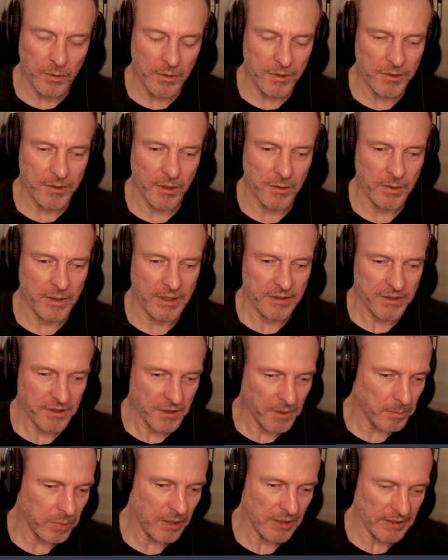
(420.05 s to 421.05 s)
so it's
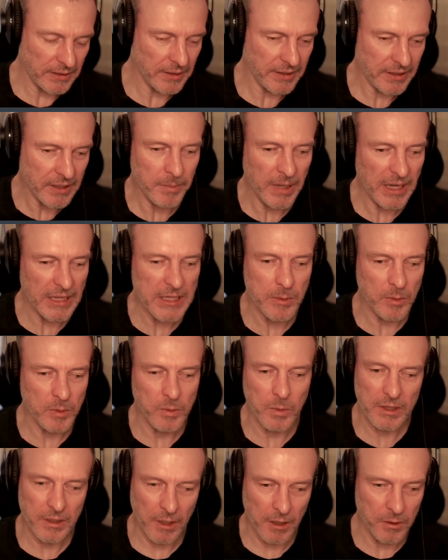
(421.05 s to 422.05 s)
completely compatible
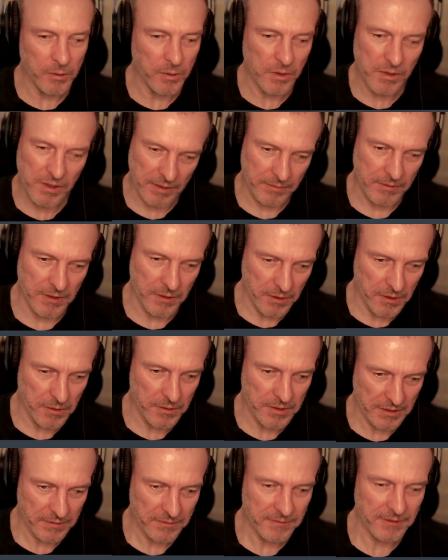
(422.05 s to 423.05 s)
with OAuth. If you're
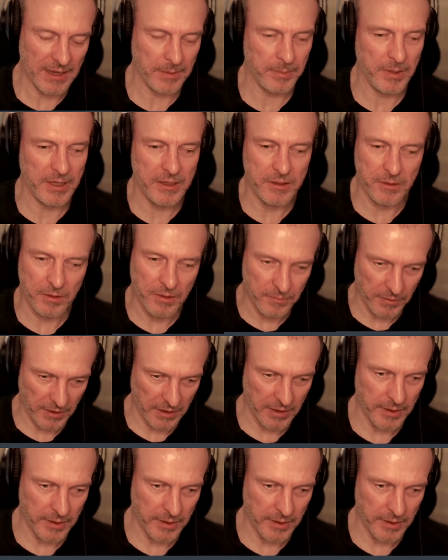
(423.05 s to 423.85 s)
using FAPI, you can very